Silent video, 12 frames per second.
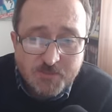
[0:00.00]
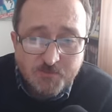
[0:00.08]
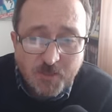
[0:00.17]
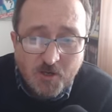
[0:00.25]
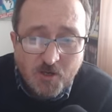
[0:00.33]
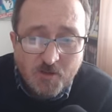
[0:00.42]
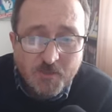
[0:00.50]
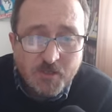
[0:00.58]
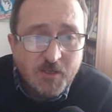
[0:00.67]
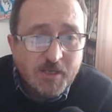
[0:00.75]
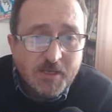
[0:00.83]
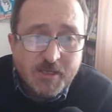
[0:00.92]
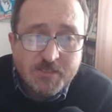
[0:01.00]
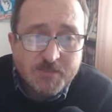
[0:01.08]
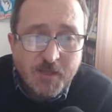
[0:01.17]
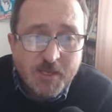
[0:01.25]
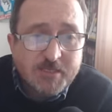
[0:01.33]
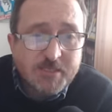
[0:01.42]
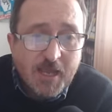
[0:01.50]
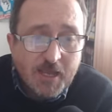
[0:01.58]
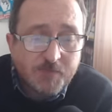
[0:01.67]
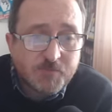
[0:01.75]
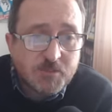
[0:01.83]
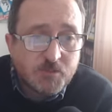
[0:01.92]
Palmer, he's an
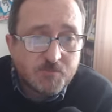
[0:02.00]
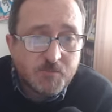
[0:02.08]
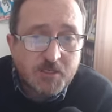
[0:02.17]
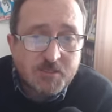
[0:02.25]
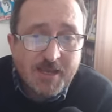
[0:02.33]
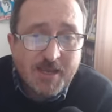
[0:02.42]
absolute must